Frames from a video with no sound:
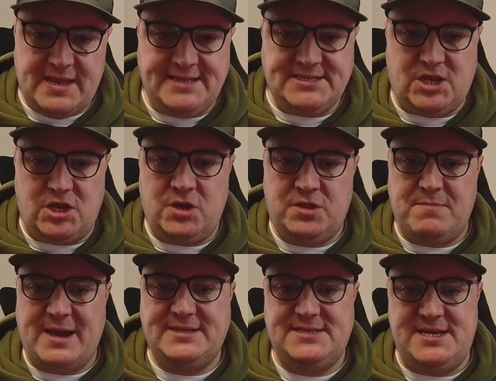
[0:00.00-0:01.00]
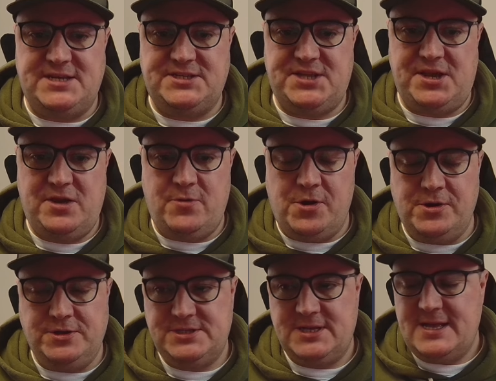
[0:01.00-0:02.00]
his Earth Mightiest
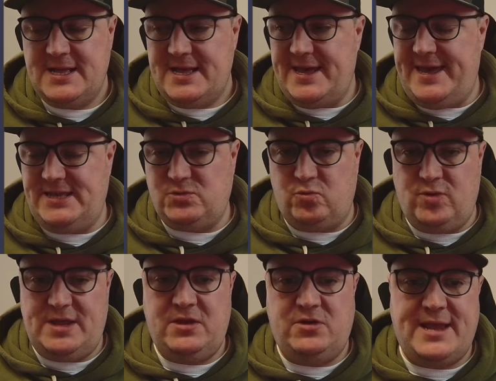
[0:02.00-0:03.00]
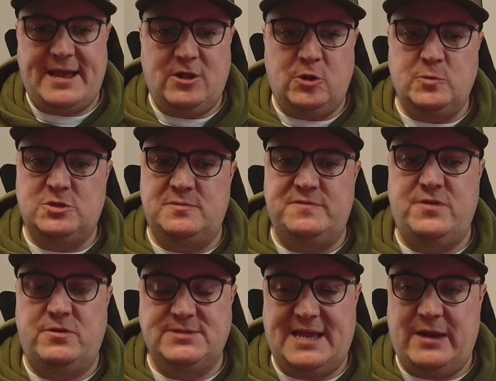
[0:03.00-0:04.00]
Heroes is really going to help some of
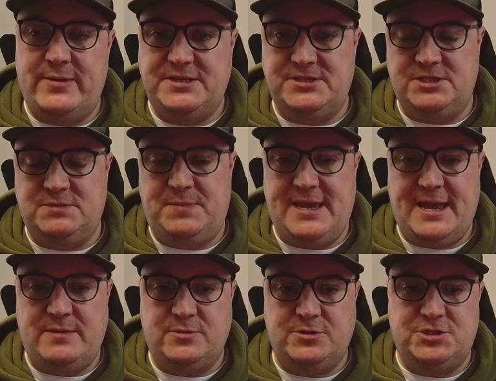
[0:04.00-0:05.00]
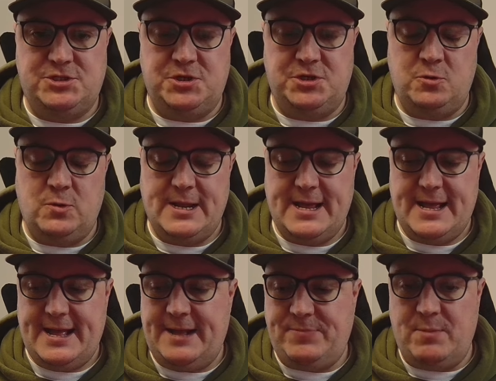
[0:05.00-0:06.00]
those characters being able to
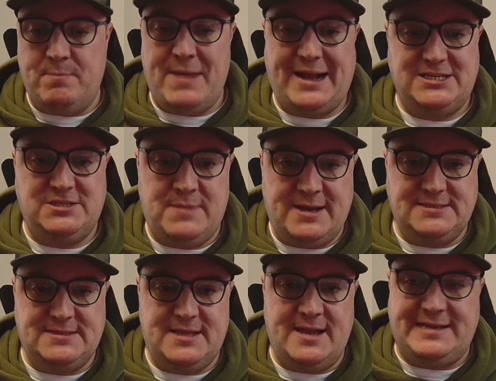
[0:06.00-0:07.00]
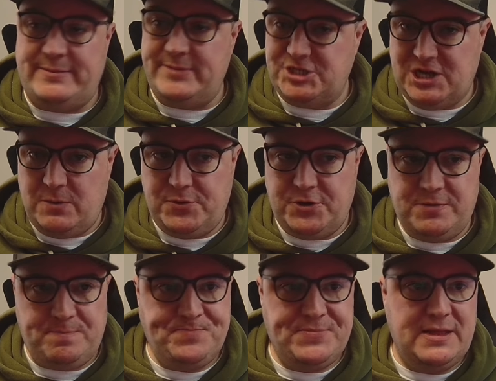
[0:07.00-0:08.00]
maximize their damage
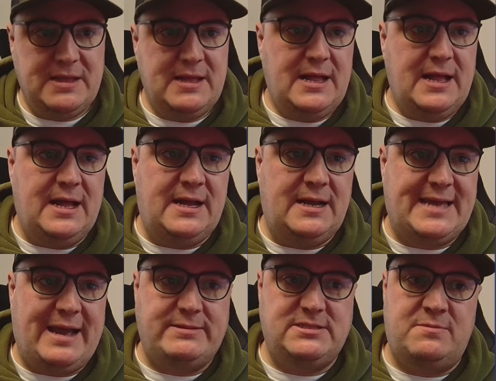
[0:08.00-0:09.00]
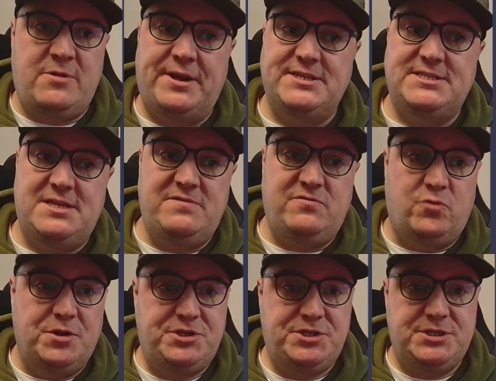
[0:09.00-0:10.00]
output. Captain America Steve
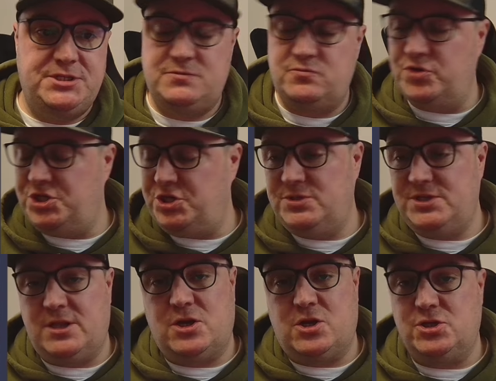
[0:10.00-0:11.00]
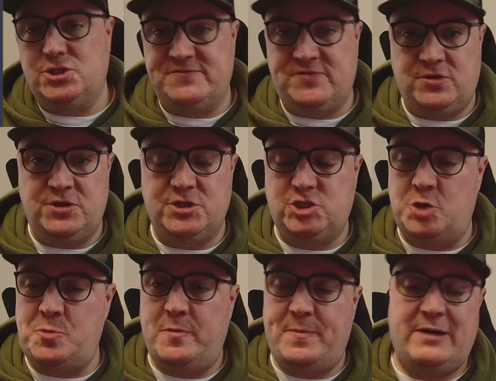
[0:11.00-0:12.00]
Rogers, reducing the cost of all those
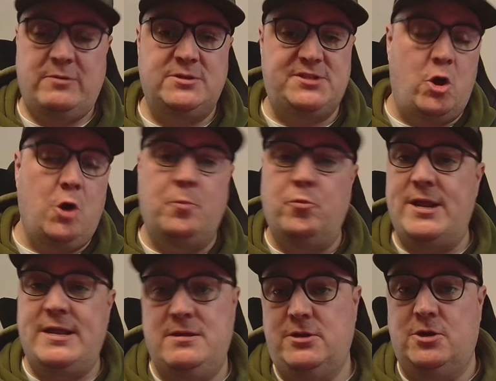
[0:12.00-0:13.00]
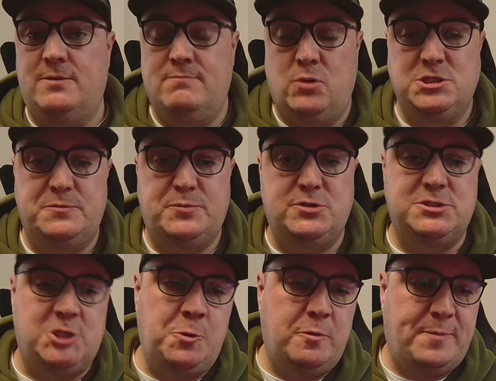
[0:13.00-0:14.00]
superpowers. They all bring, you know, multiple
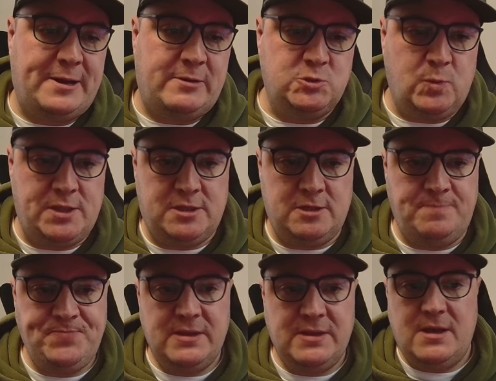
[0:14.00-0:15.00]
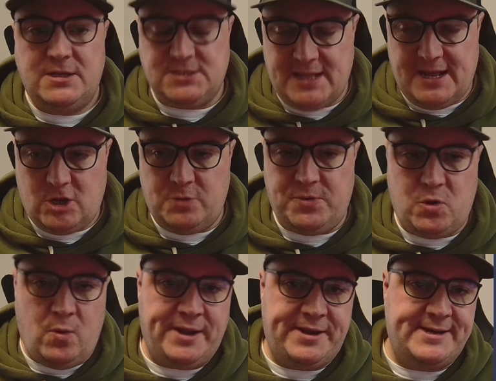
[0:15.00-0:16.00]
superpowers with them, so that could be
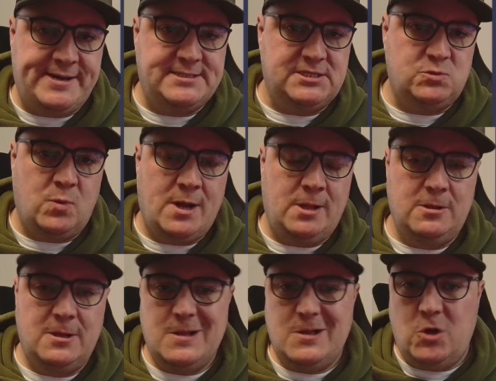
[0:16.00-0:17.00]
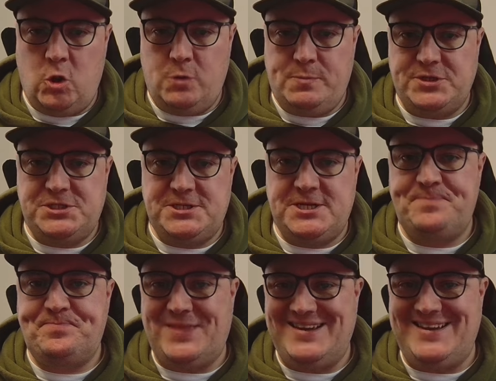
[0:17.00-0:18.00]
quite nice as well.
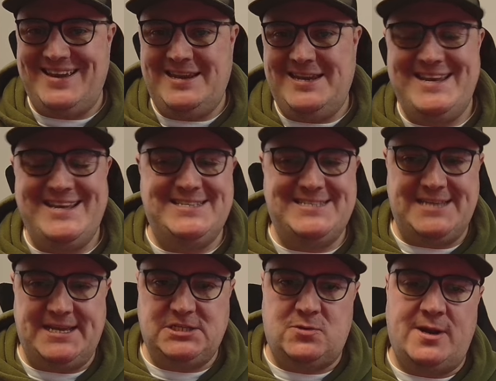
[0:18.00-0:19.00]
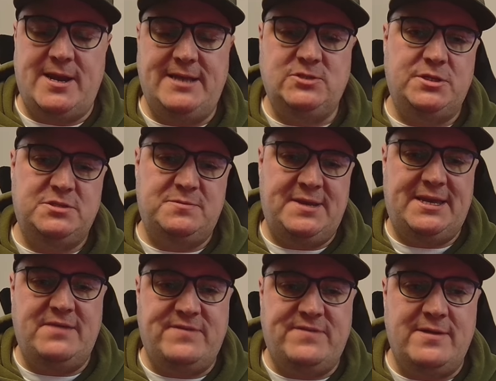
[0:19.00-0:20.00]
Hulkbuster, again, his 6th threat is going to
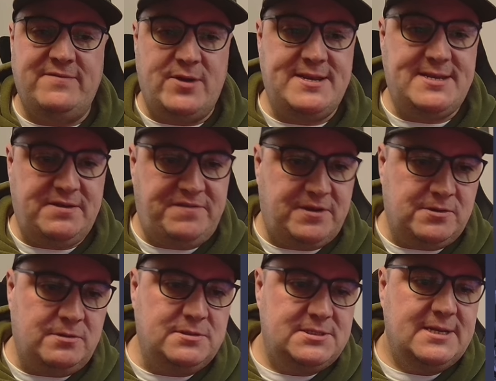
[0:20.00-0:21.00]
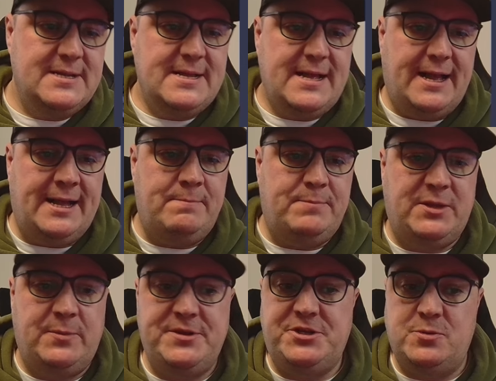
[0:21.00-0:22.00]
make it very, very difficult. But
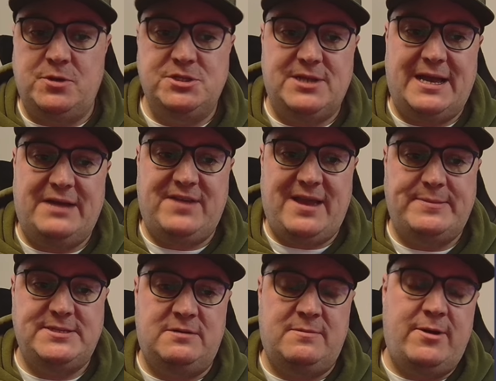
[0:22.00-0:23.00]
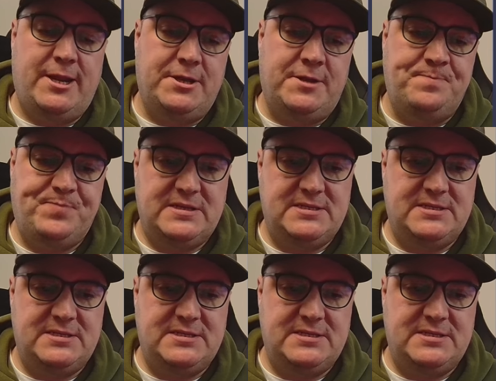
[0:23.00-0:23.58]
then we do also have Captain America